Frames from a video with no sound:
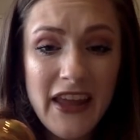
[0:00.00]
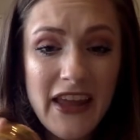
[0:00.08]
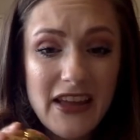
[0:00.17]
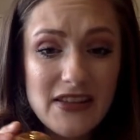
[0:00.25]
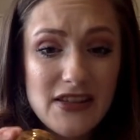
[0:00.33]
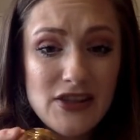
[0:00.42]

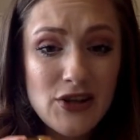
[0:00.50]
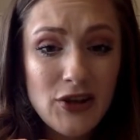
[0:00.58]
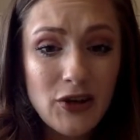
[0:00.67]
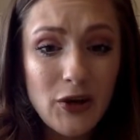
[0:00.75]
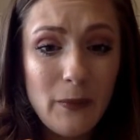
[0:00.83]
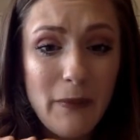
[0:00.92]
It's a
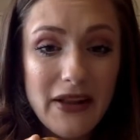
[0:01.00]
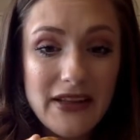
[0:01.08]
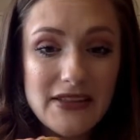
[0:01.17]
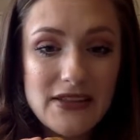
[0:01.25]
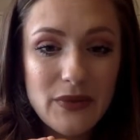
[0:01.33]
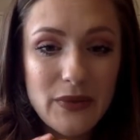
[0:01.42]
circle, but
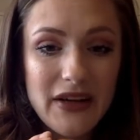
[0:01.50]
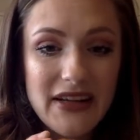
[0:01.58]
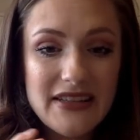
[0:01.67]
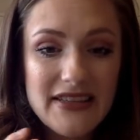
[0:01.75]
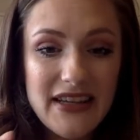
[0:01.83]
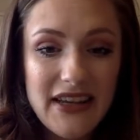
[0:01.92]
it's
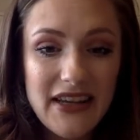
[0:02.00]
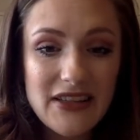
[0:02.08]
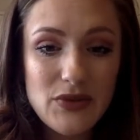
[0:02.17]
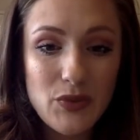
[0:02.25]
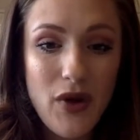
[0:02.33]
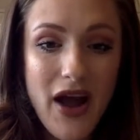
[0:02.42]
3D. It's
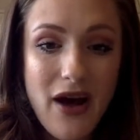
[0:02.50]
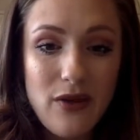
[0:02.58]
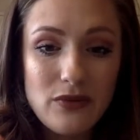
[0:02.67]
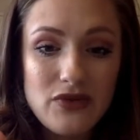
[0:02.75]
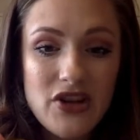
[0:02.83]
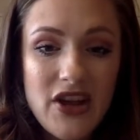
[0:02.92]

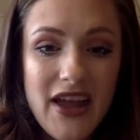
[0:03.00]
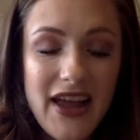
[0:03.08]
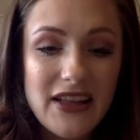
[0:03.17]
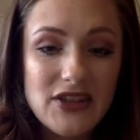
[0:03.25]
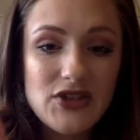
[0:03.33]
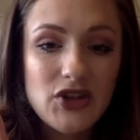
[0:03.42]
round, and
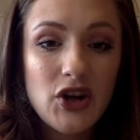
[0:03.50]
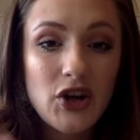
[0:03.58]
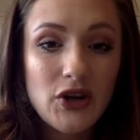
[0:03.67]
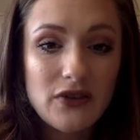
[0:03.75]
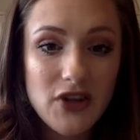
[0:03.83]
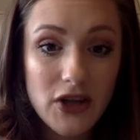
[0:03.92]
it's
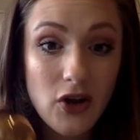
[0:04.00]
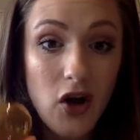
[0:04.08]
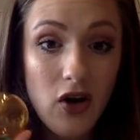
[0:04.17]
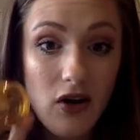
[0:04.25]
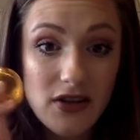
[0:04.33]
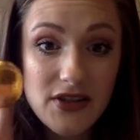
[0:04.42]
curved on
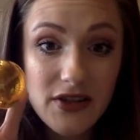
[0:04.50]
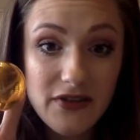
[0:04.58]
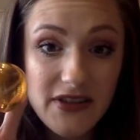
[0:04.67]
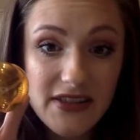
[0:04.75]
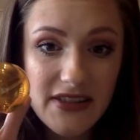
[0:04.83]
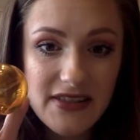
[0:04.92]
all
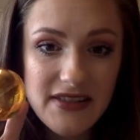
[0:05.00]
surfaces.